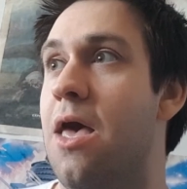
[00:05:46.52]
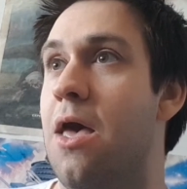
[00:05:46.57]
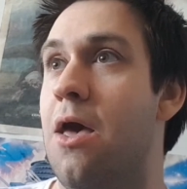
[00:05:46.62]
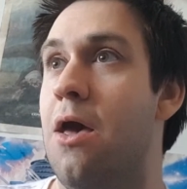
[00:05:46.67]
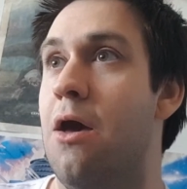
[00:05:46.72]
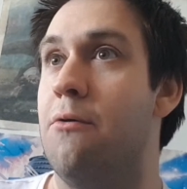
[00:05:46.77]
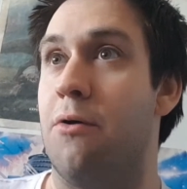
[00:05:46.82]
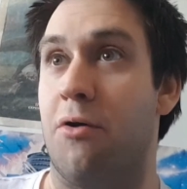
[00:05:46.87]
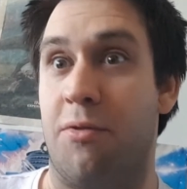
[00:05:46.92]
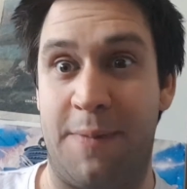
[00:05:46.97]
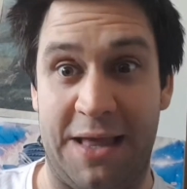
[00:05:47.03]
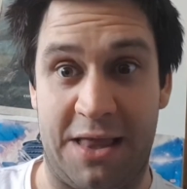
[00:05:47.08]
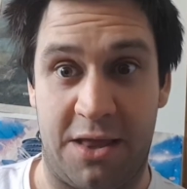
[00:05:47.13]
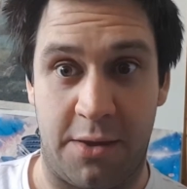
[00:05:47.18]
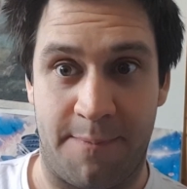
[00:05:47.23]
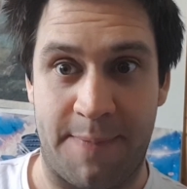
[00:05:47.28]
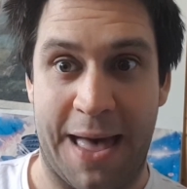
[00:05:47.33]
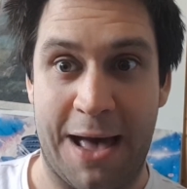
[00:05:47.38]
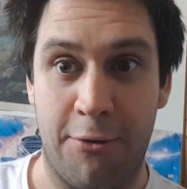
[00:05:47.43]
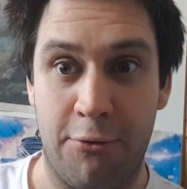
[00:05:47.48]
Whilst Peter
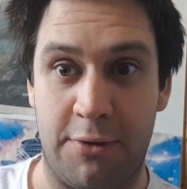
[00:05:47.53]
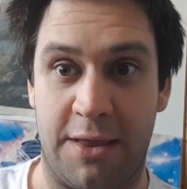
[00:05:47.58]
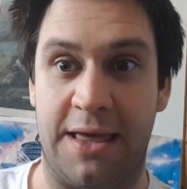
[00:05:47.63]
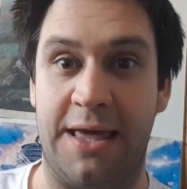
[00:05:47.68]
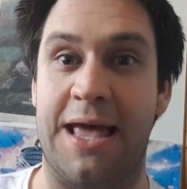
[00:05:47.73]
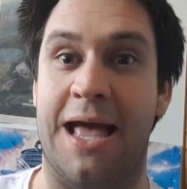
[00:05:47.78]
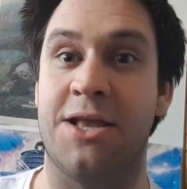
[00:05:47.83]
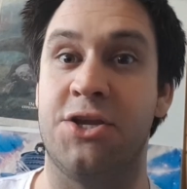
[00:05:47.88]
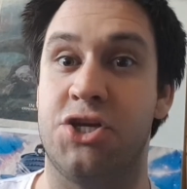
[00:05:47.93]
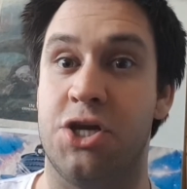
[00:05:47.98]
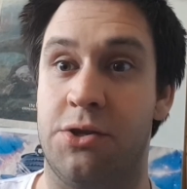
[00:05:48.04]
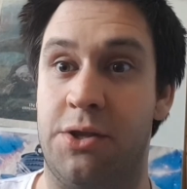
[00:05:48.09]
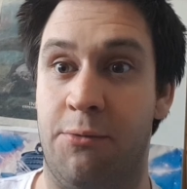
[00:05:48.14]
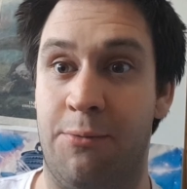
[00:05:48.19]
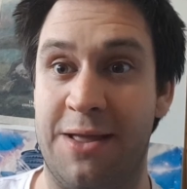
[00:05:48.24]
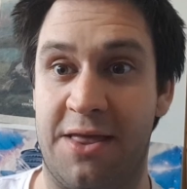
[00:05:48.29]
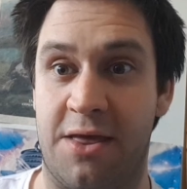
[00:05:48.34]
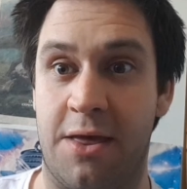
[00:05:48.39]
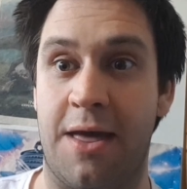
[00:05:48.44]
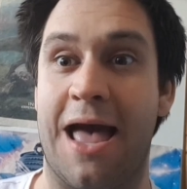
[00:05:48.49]
Capaldi and Jodie
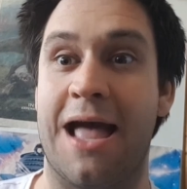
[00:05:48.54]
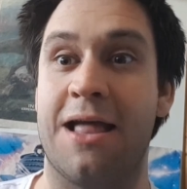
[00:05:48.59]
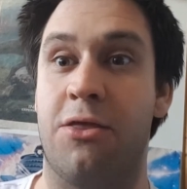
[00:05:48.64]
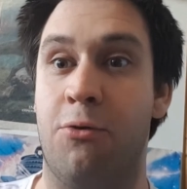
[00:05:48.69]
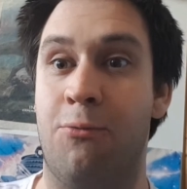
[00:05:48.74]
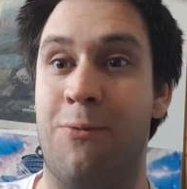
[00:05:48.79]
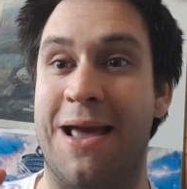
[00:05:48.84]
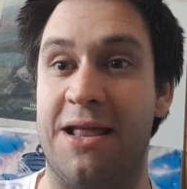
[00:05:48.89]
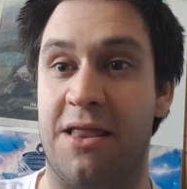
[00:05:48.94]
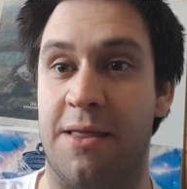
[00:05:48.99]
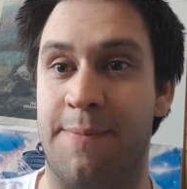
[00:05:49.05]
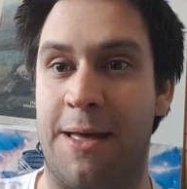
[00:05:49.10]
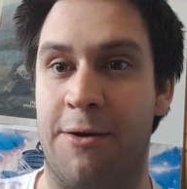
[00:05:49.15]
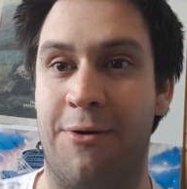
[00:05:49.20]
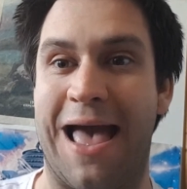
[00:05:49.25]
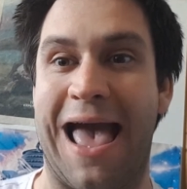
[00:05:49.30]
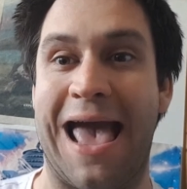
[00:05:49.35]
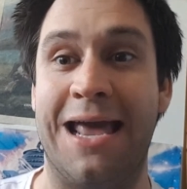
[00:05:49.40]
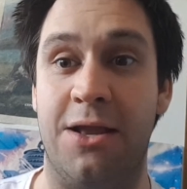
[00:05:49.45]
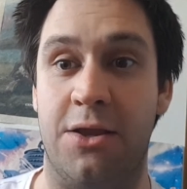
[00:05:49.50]
Whittaker had to wait about
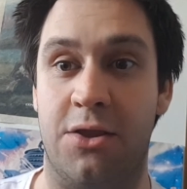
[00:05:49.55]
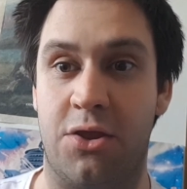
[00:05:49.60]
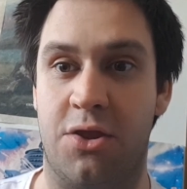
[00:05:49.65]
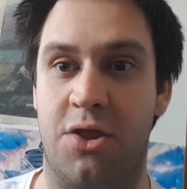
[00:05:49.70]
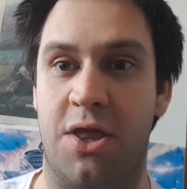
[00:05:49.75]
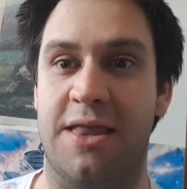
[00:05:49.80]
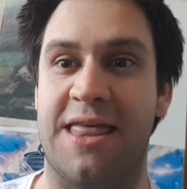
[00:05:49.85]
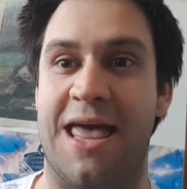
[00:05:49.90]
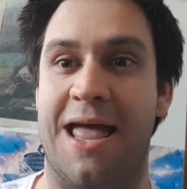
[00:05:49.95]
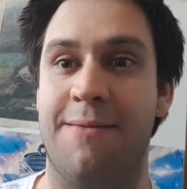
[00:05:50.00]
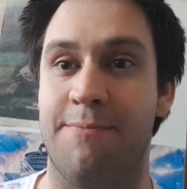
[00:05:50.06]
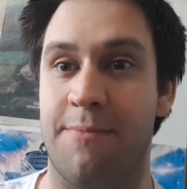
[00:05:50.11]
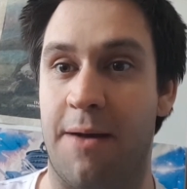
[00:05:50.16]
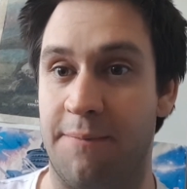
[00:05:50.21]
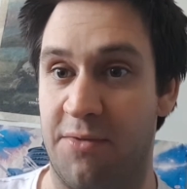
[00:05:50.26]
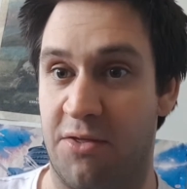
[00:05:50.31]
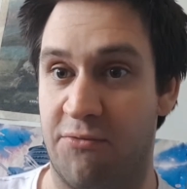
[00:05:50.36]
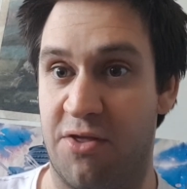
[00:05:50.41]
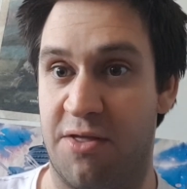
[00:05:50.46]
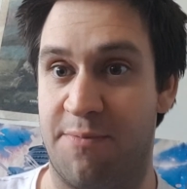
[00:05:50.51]
8 to 10
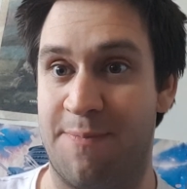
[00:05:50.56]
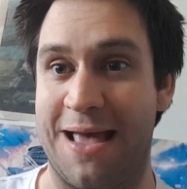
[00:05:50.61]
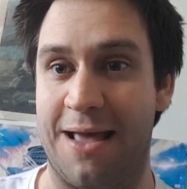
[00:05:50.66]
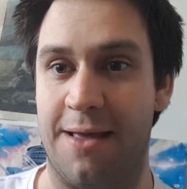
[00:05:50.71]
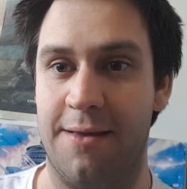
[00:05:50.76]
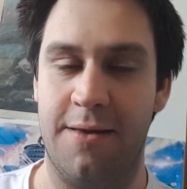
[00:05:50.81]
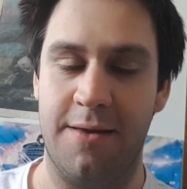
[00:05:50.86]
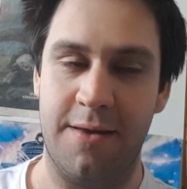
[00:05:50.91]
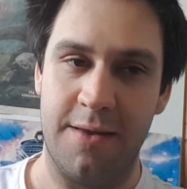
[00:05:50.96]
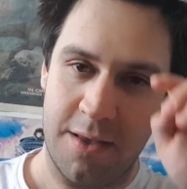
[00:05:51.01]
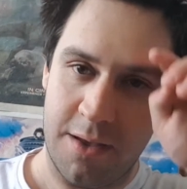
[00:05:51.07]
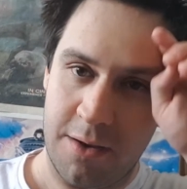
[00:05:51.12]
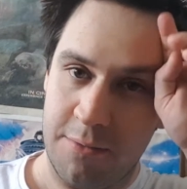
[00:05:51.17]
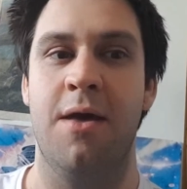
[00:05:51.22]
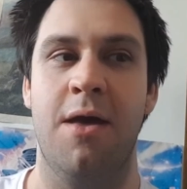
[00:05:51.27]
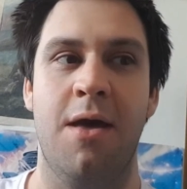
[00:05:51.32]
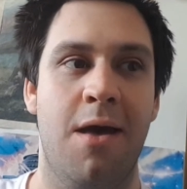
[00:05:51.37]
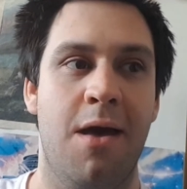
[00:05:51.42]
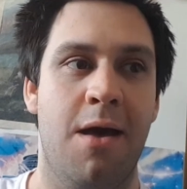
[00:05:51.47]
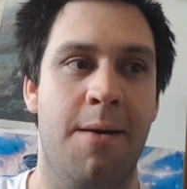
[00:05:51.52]
months respect.
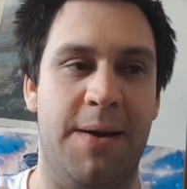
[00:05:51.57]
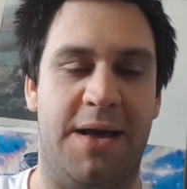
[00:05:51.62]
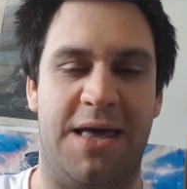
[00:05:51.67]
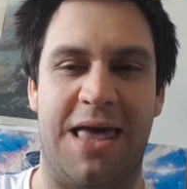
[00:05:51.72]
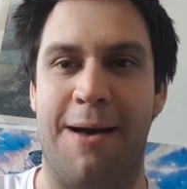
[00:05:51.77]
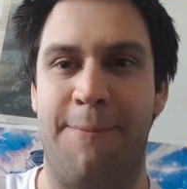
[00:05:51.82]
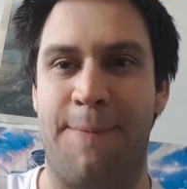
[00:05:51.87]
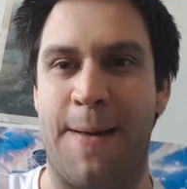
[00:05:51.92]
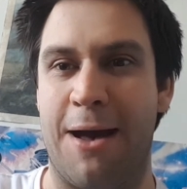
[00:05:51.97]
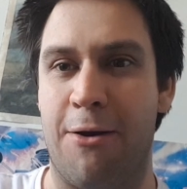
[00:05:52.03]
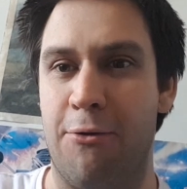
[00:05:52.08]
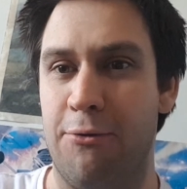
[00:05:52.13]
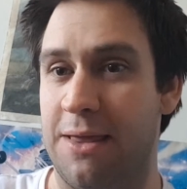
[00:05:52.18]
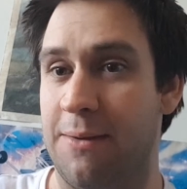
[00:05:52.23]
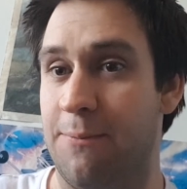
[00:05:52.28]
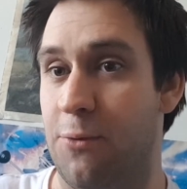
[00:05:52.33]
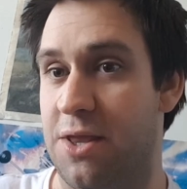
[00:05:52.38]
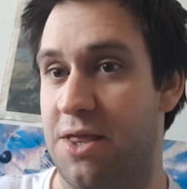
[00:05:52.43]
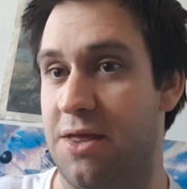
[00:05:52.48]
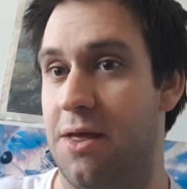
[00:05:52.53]
But Capaldi
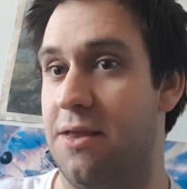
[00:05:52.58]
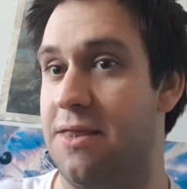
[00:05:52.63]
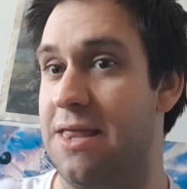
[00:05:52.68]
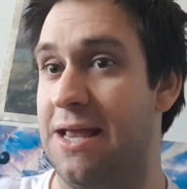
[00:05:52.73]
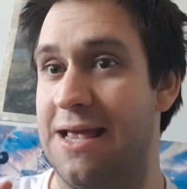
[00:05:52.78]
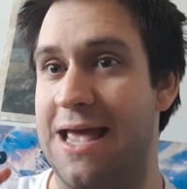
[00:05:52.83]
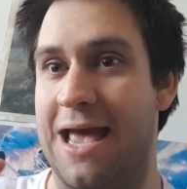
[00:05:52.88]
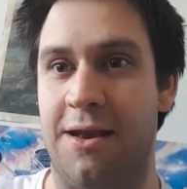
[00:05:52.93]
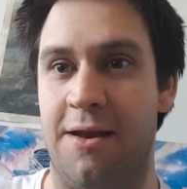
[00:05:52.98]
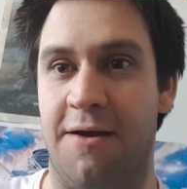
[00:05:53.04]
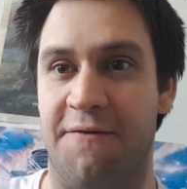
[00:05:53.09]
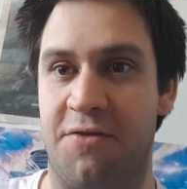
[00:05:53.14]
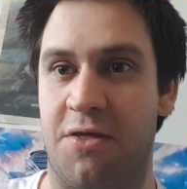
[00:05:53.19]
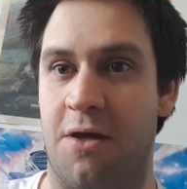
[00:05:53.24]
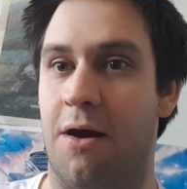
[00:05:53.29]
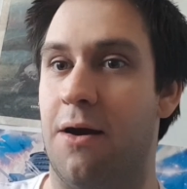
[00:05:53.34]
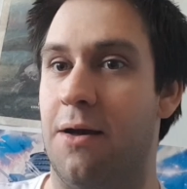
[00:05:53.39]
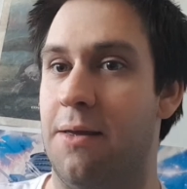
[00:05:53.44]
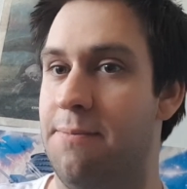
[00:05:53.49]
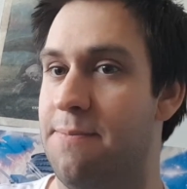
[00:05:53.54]
and Whittaker didn't get enough
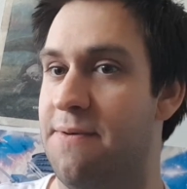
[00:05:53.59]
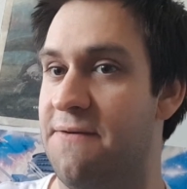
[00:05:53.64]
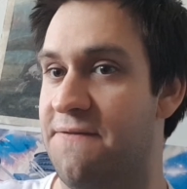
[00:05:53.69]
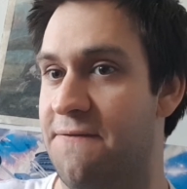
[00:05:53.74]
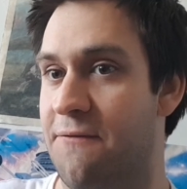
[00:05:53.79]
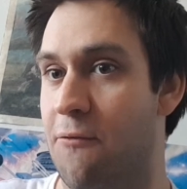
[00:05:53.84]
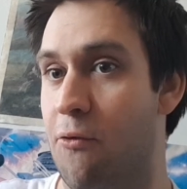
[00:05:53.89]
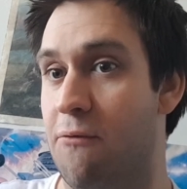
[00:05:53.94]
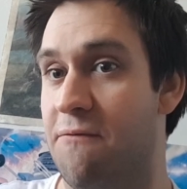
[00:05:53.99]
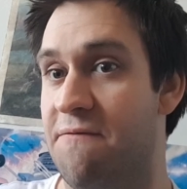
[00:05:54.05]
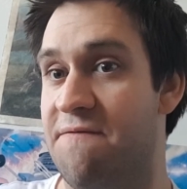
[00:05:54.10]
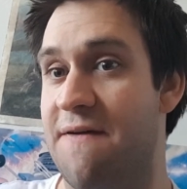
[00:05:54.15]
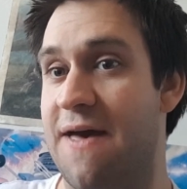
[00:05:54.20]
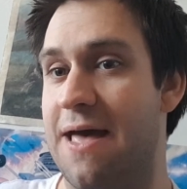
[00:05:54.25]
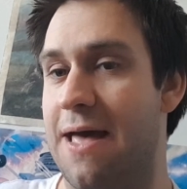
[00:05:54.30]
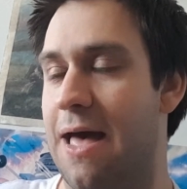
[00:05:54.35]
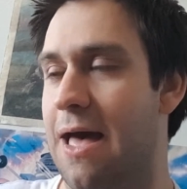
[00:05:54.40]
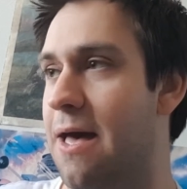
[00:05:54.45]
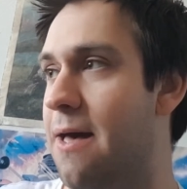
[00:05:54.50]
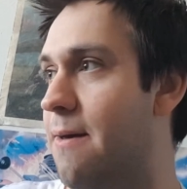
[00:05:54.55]
time before
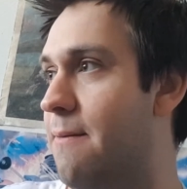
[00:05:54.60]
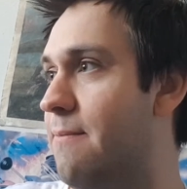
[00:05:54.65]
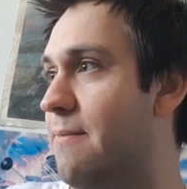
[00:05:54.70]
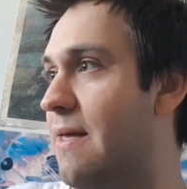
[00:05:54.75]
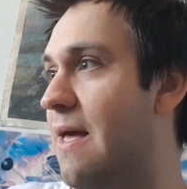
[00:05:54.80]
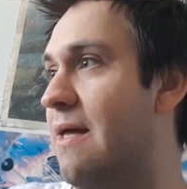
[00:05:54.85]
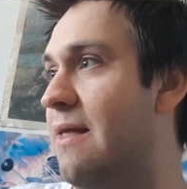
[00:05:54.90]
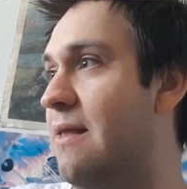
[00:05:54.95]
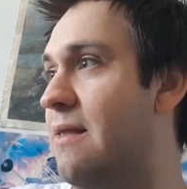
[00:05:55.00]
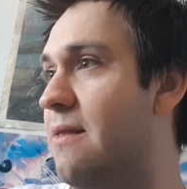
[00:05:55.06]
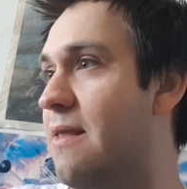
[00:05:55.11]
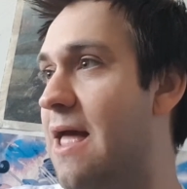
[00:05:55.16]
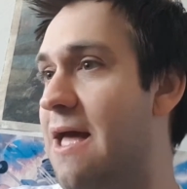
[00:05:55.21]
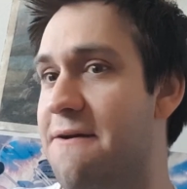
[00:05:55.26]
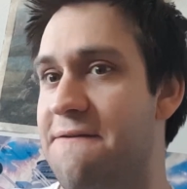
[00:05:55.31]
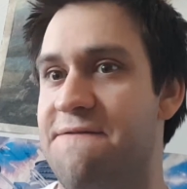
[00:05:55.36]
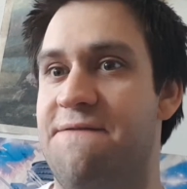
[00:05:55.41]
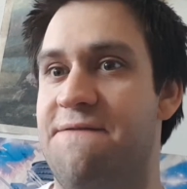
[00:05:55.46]
and their